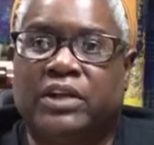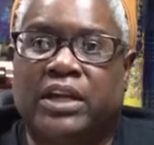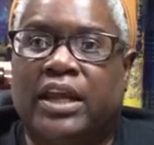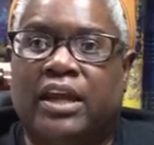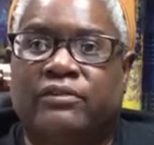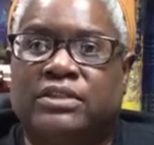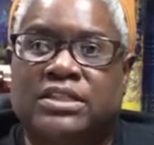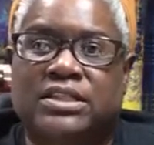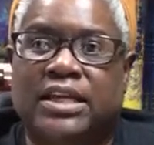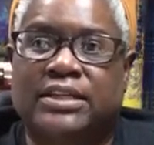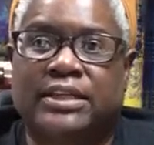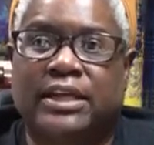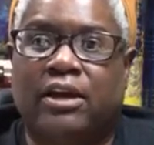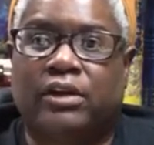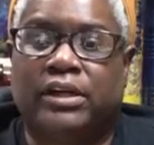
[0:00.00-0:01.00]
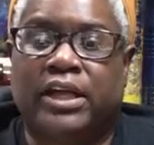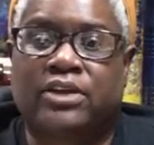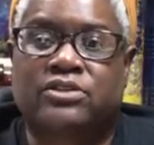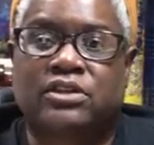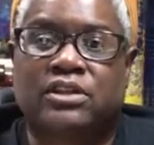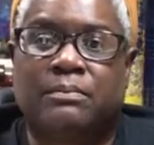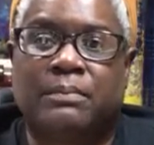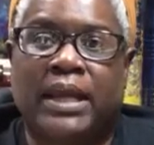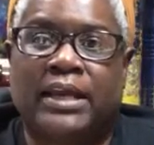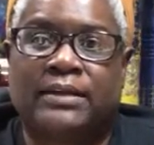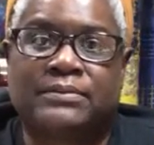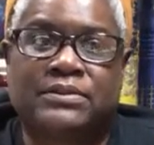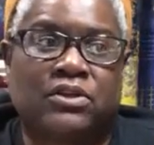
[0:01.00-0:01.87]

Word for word: and I haven't sat down and actually made them.